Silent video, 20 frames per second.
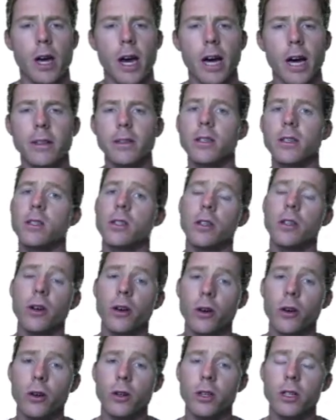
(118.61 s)
At this
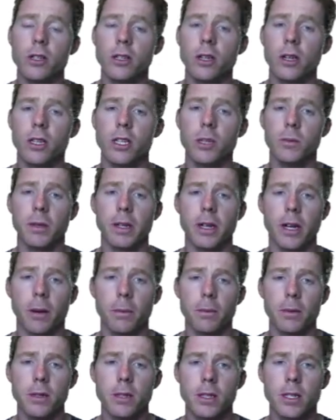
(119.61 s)
node, it's going to split
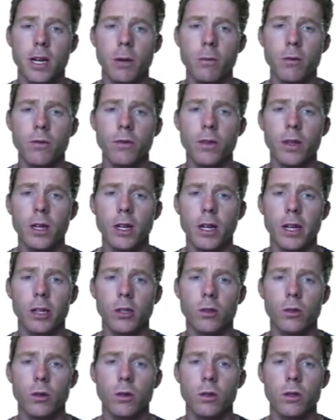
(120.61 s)
up. Some of the
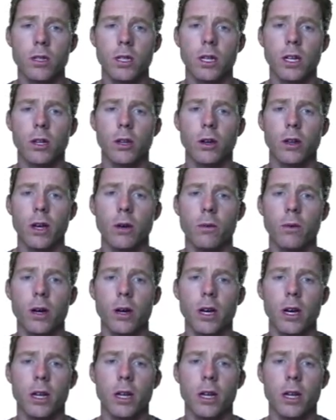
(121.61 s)
electrons are going to go that way,